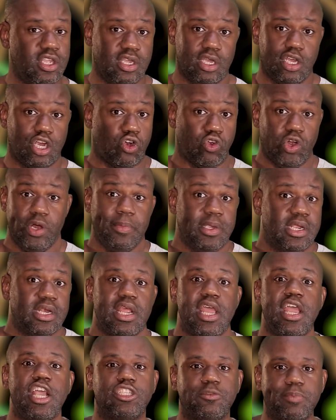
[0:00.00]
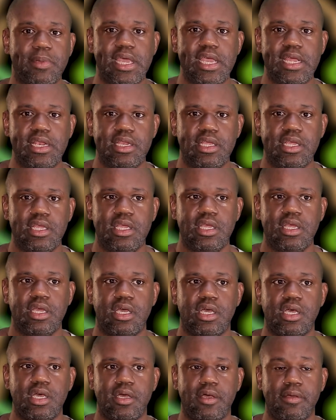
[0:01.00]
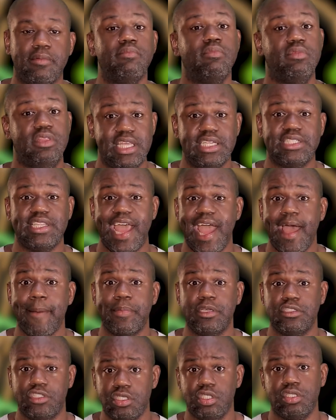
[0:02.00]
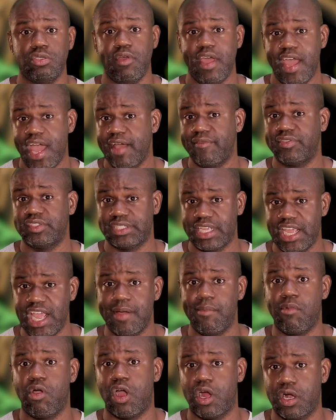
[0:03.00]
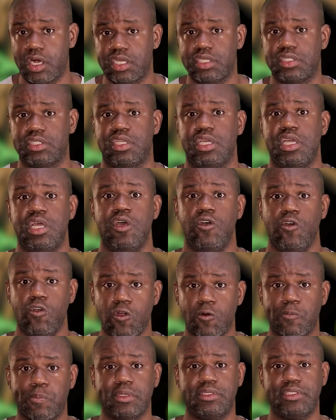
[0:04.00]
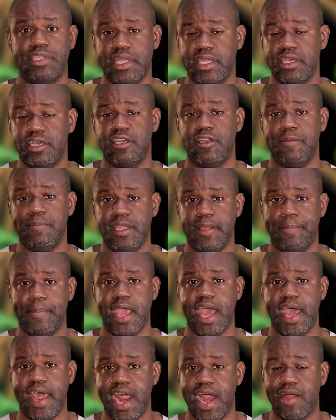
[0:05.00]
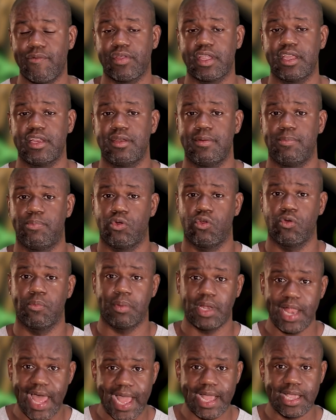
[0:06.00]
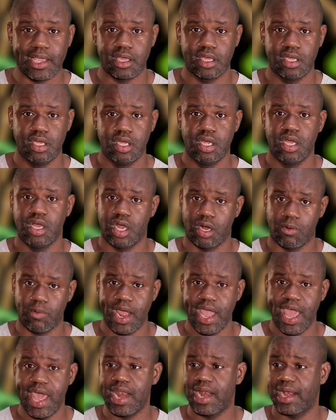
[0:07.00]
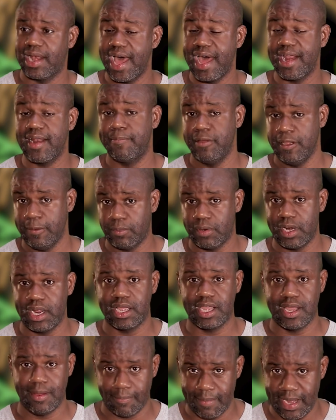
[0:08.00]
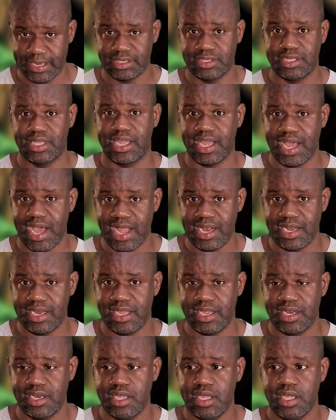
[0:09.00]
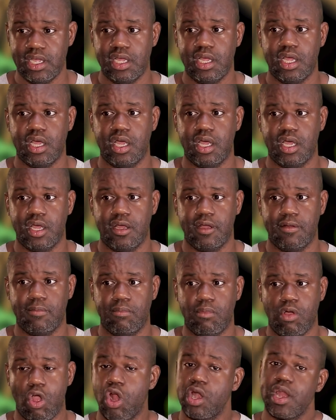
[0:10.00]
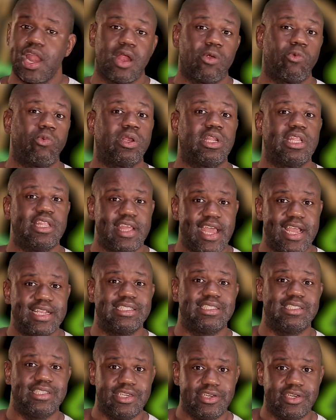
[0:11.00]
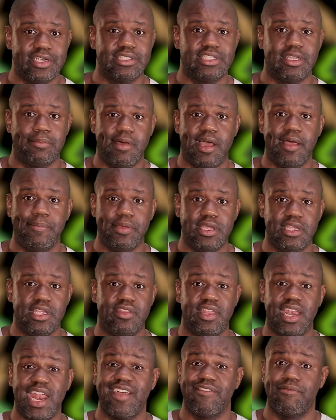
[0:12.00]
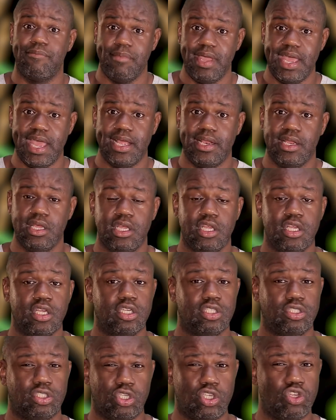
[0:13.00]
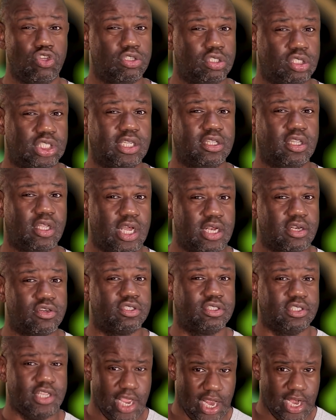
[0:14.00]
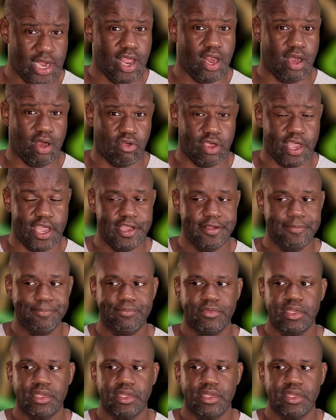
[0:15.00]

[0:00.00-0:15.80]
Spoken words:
Caribbean expat. This happens. You do have scam artists who are pretending to be Pan-African and pro-black, all right? And a lot of people that come back to the continent are not really that serious, in my opinion, that I've met. So you just have to understand that, okay?